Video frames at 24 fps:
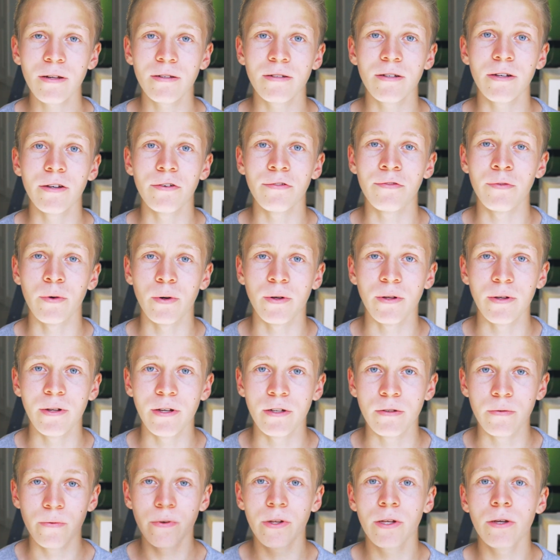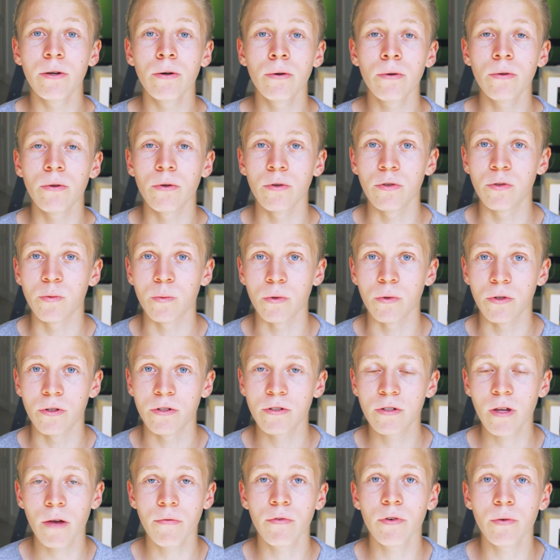is it for today's video. Those were
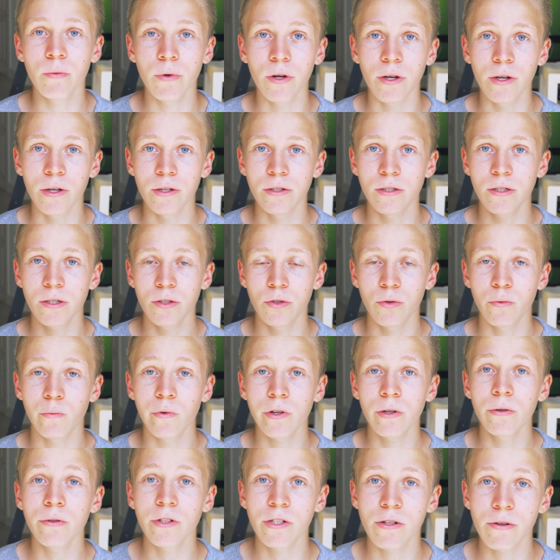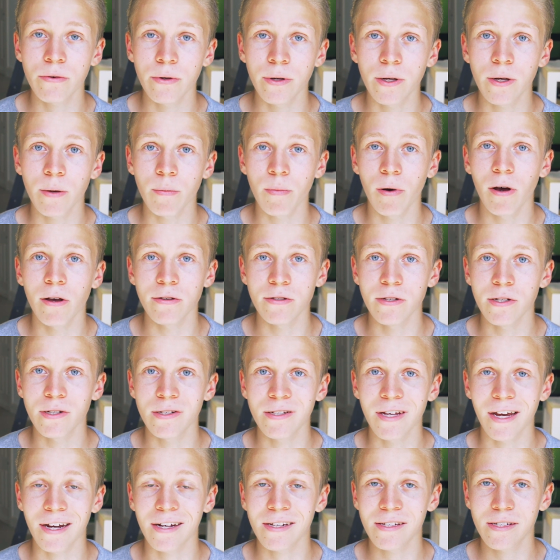7 ways to realistically composite
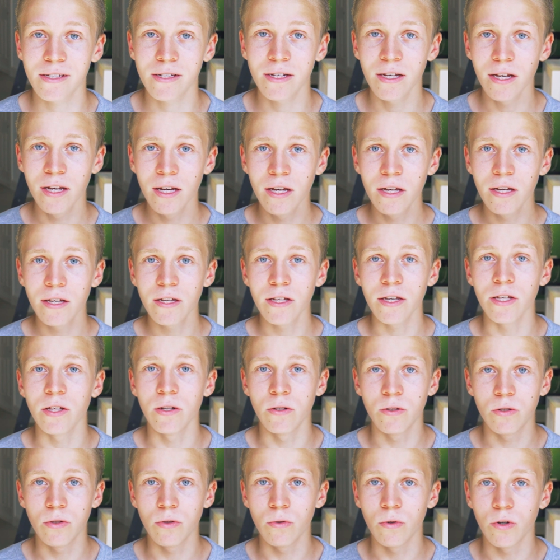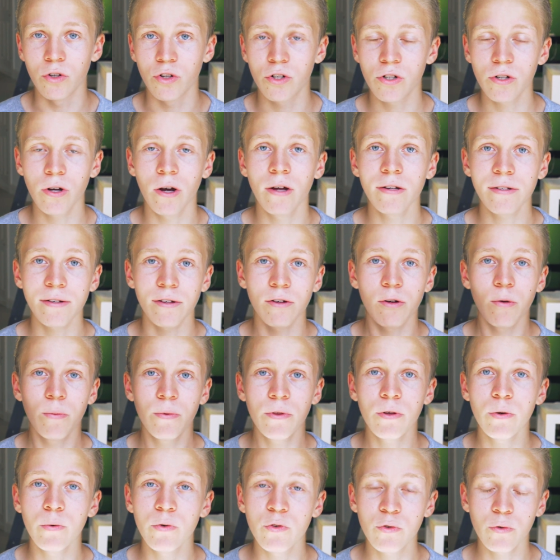text into a shot. I hope that
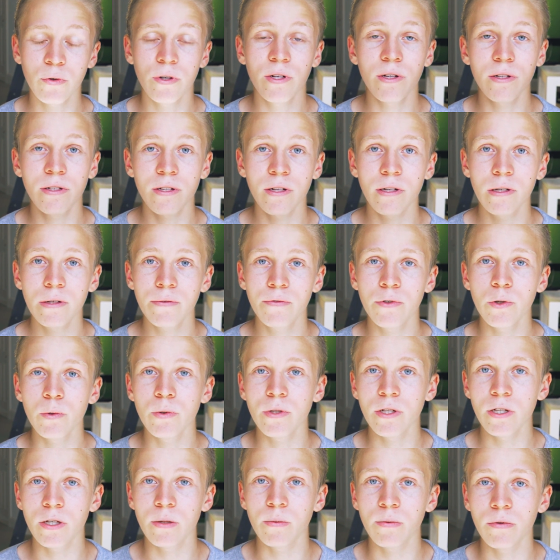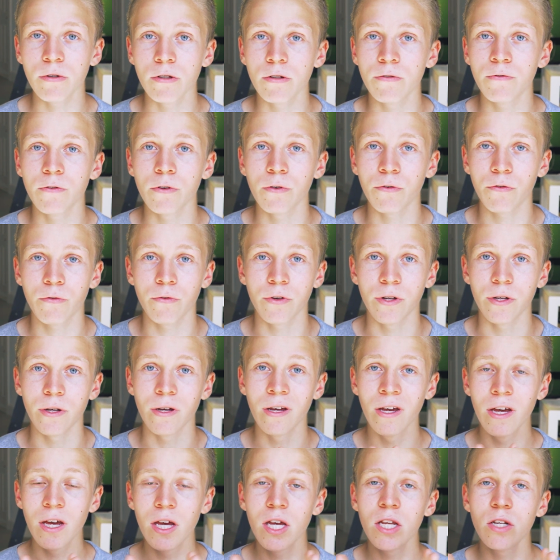you enjoyed it, and if you did, please feel free
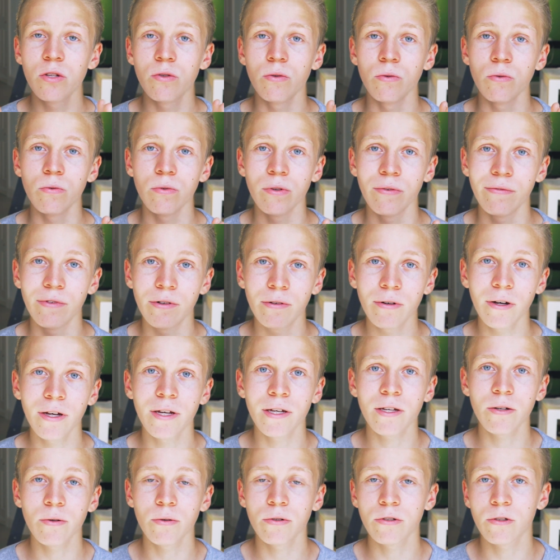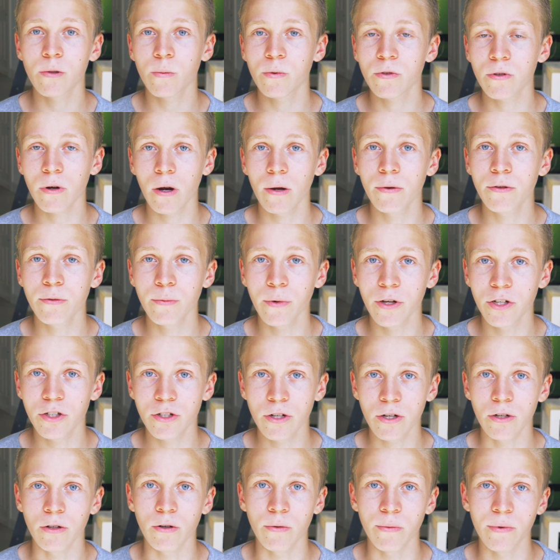to leave a like or subscribe to my
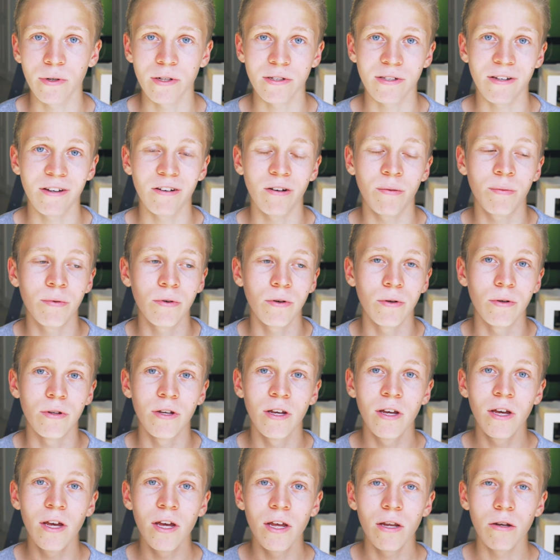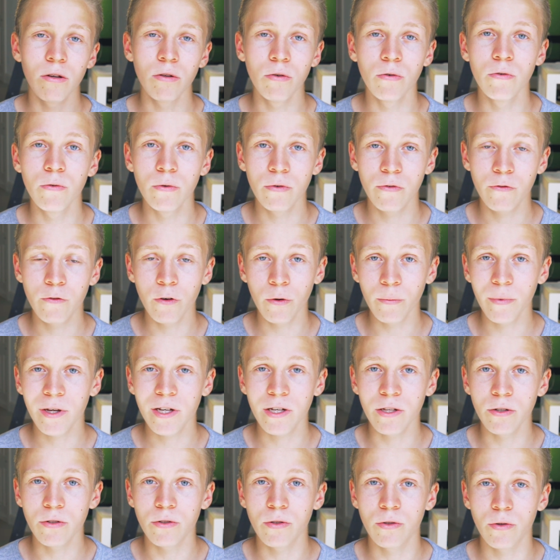channel, because I upload new
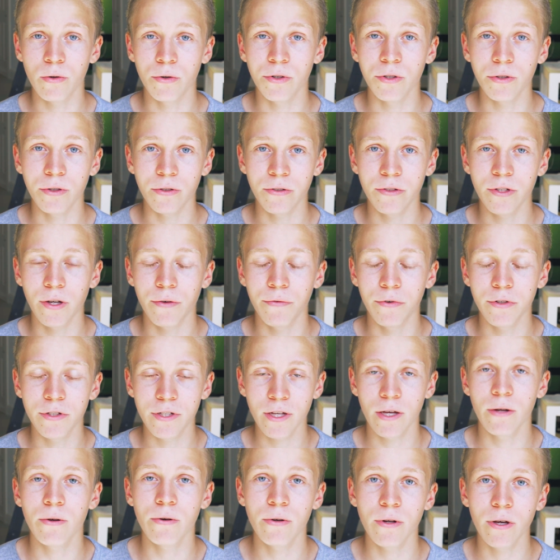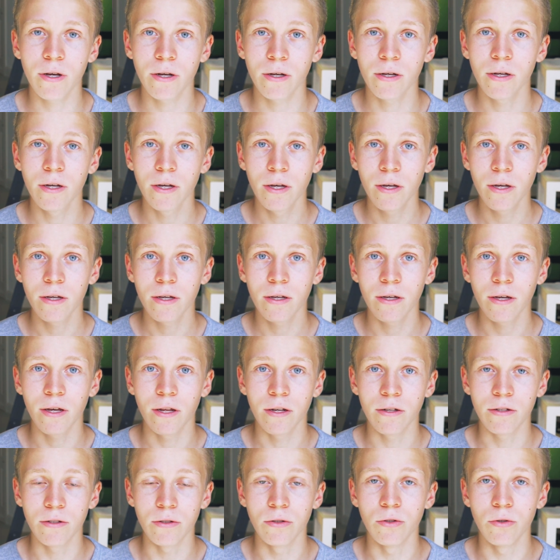filmmaking tutorials every Saturday
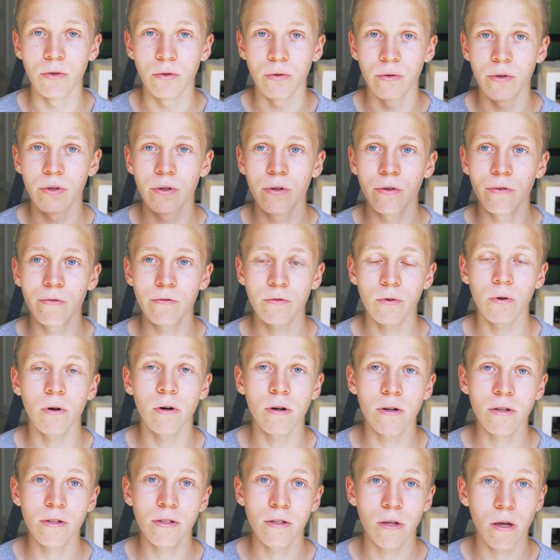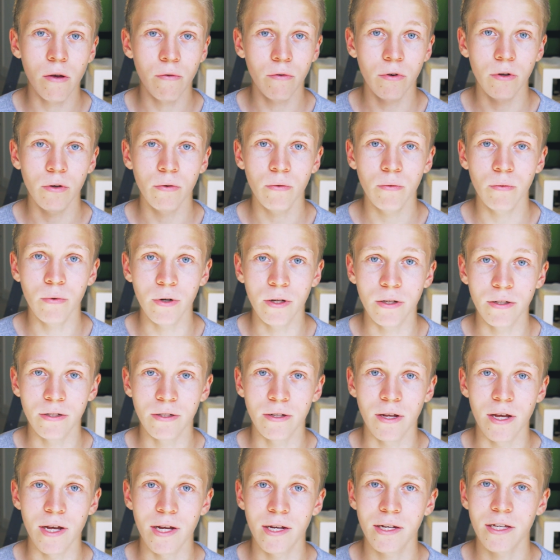and new vlogs every
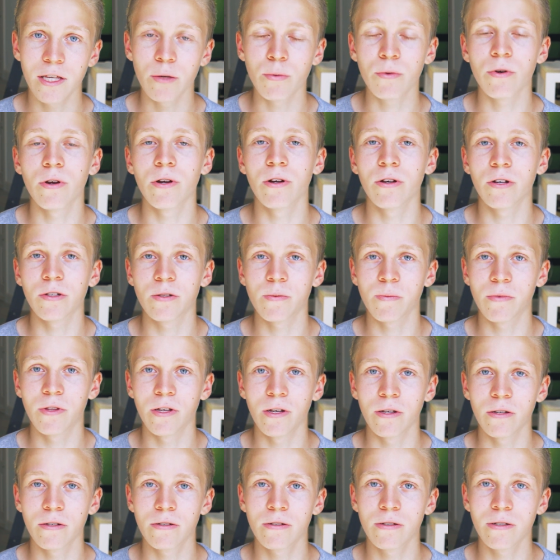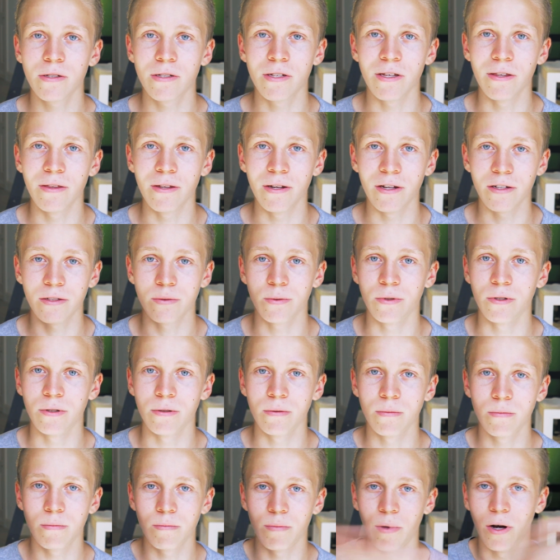Wednesday. Keep creating awesome things. See you in the next
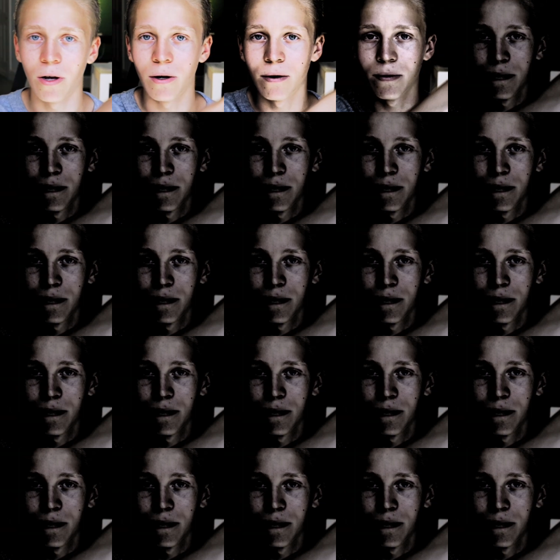one. Bye.